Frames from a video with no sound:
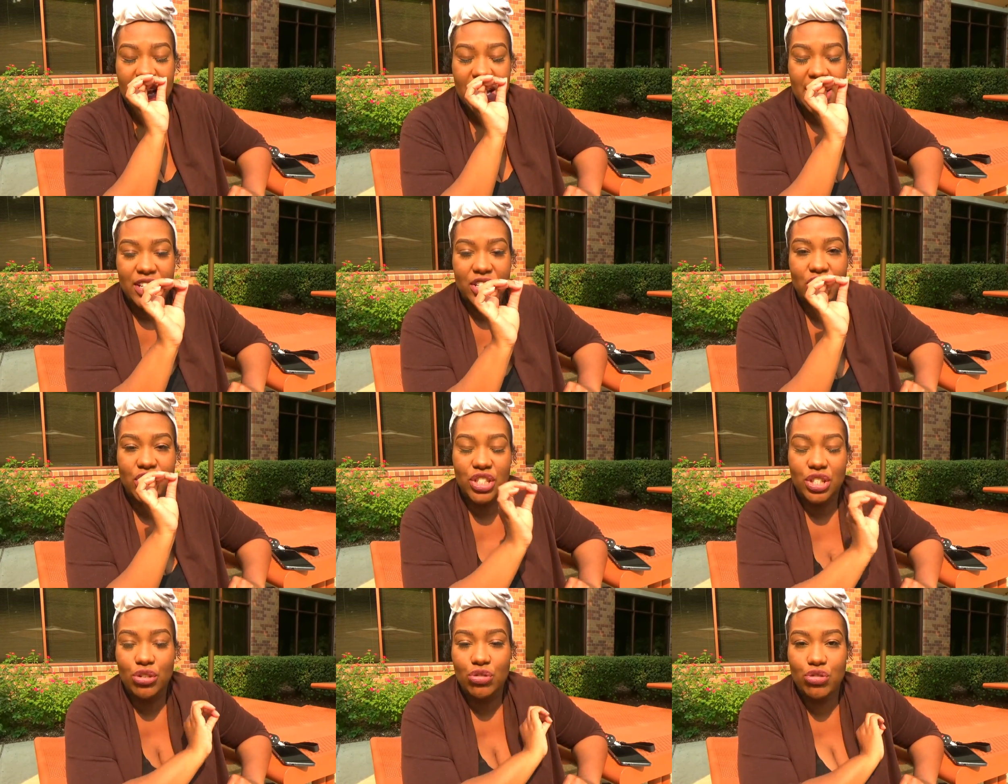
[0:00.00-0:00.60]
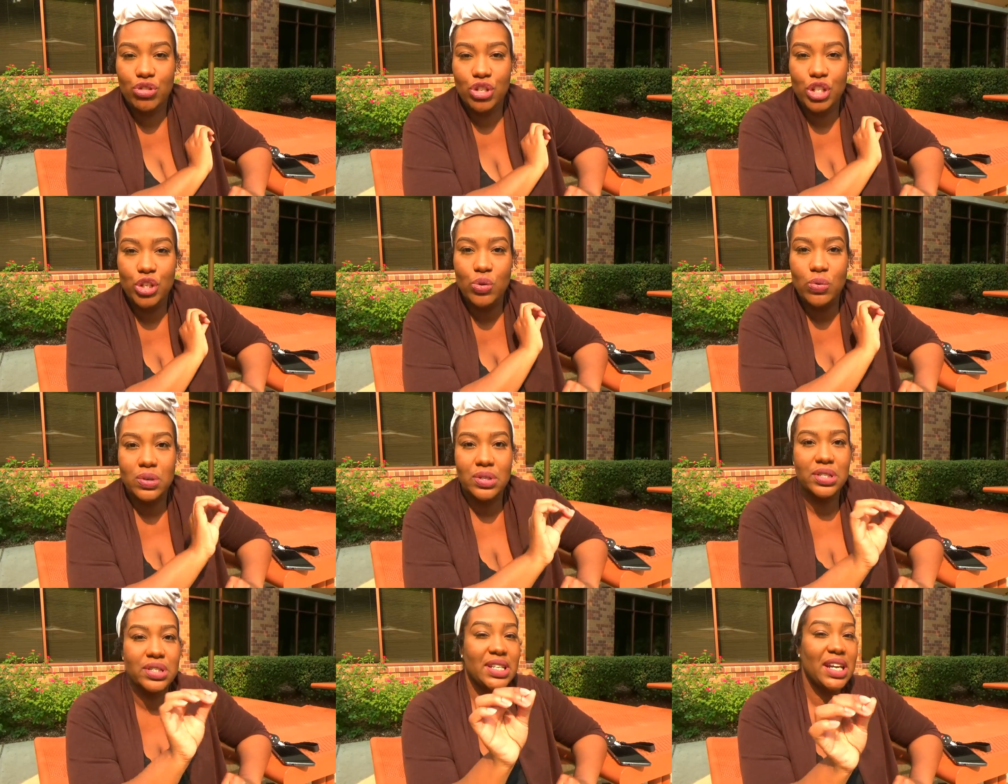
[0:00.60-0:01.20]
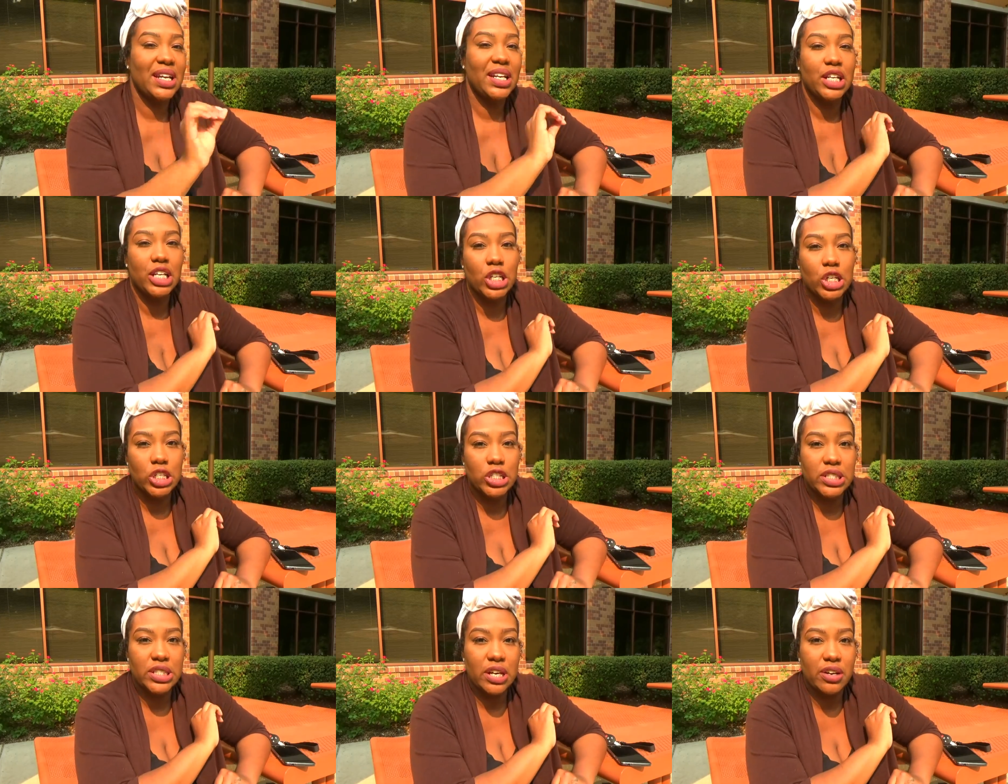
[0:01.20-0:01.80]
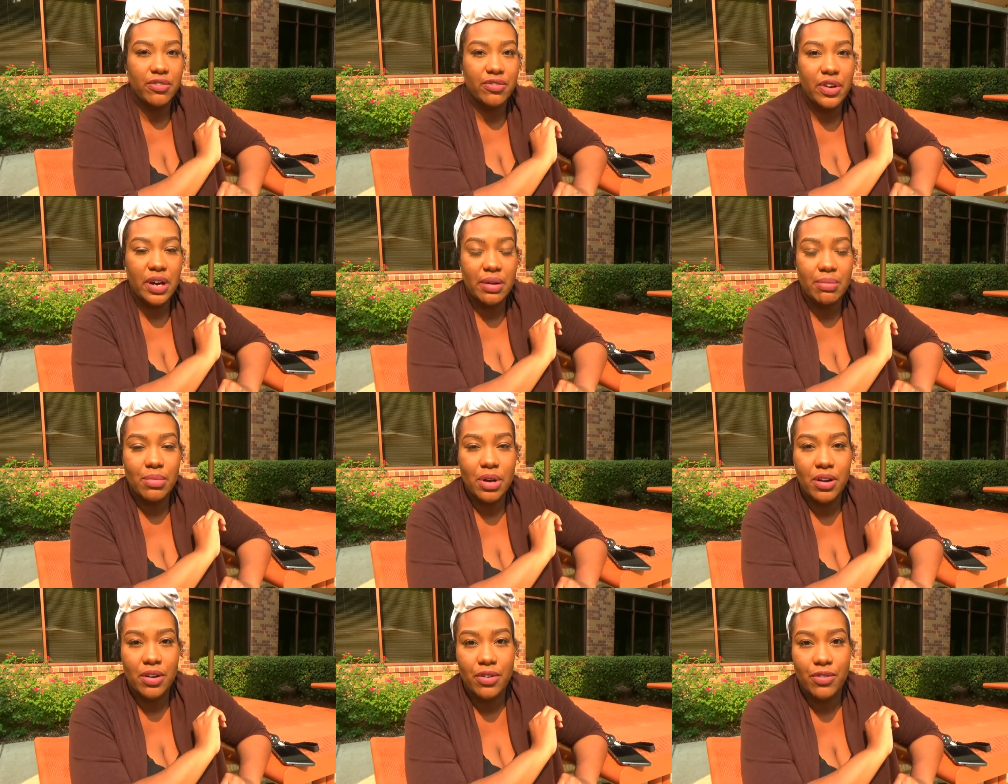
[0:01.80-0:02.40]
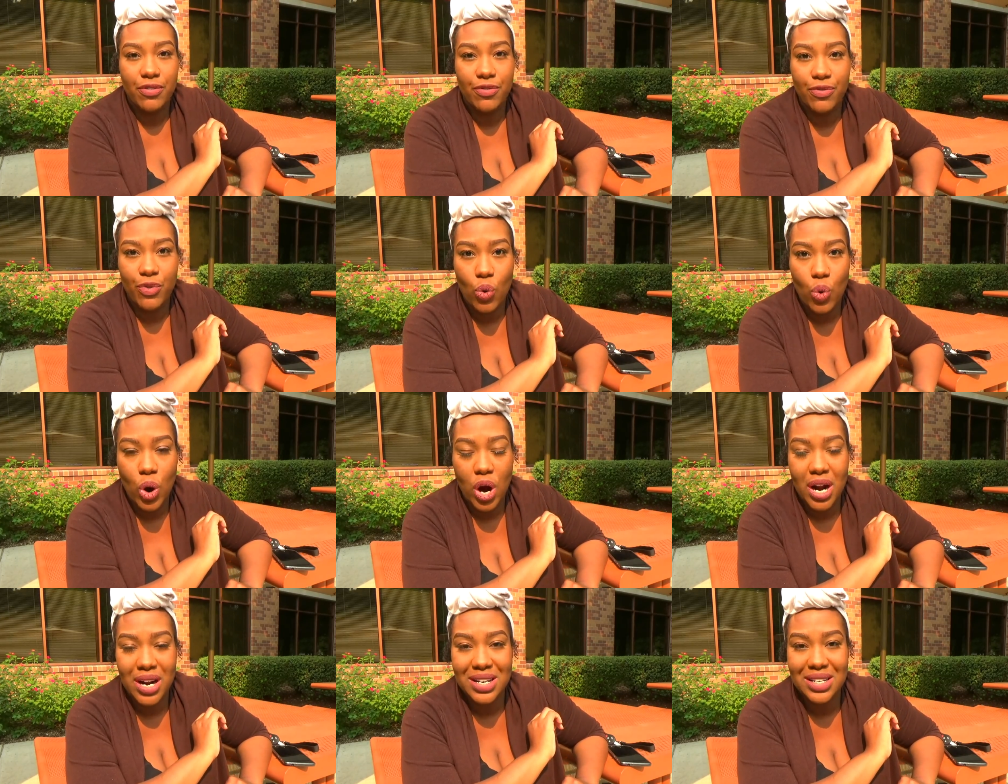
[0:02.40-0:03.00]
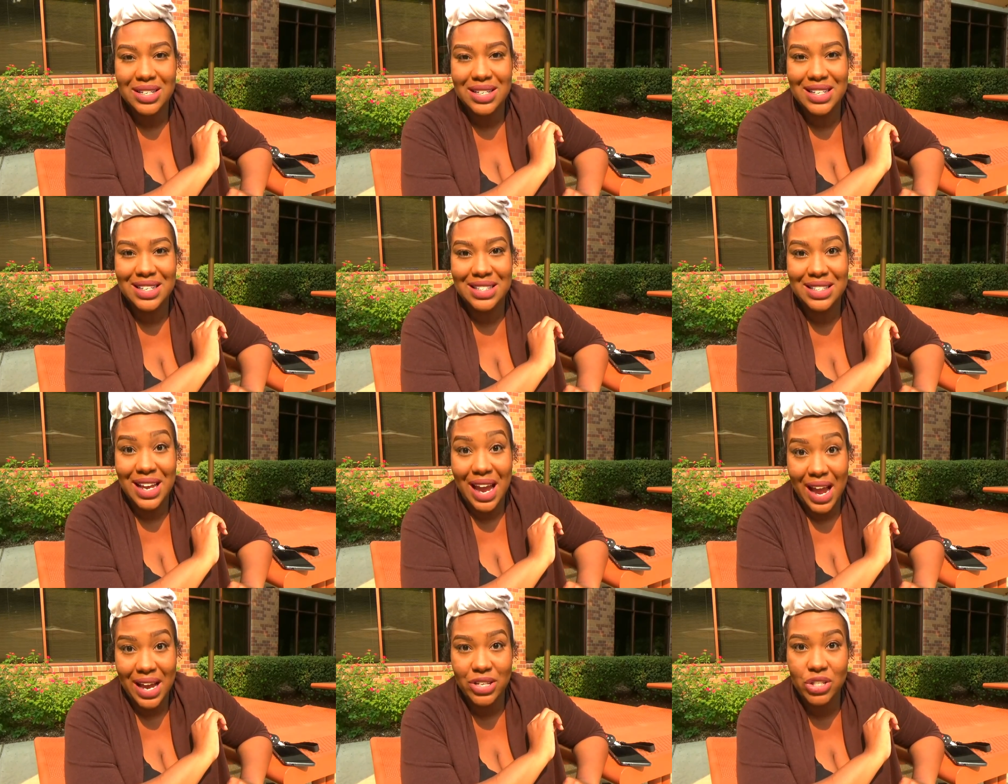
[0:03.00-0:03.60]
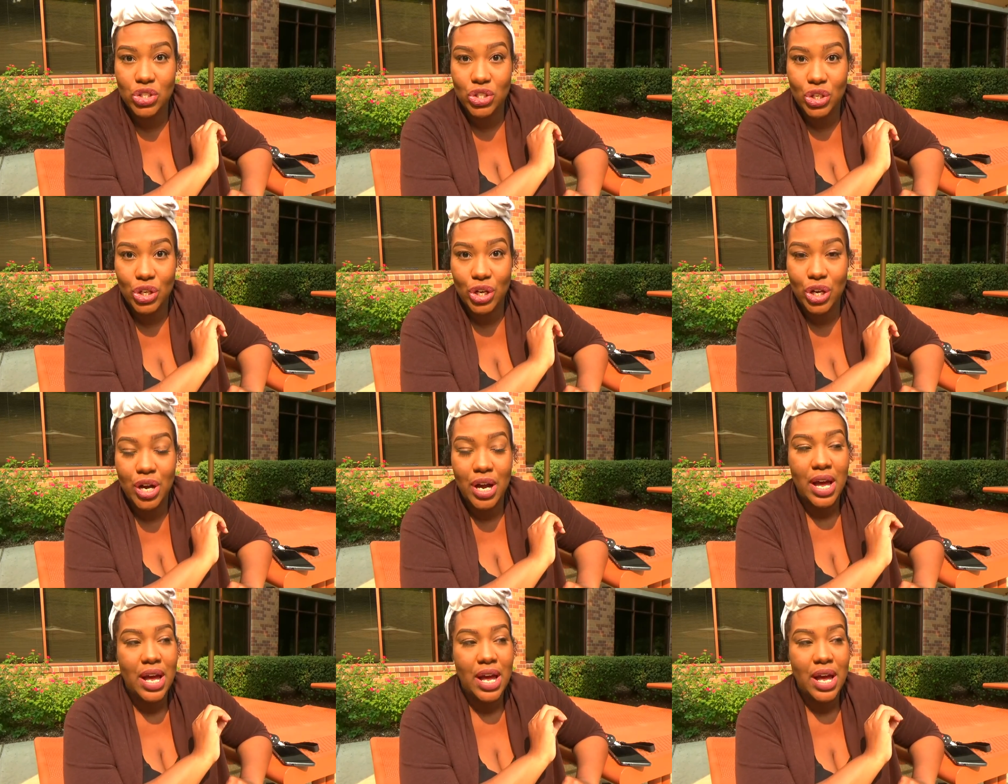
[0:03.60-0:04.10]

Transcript: his children, you are setting yourself up for disaster.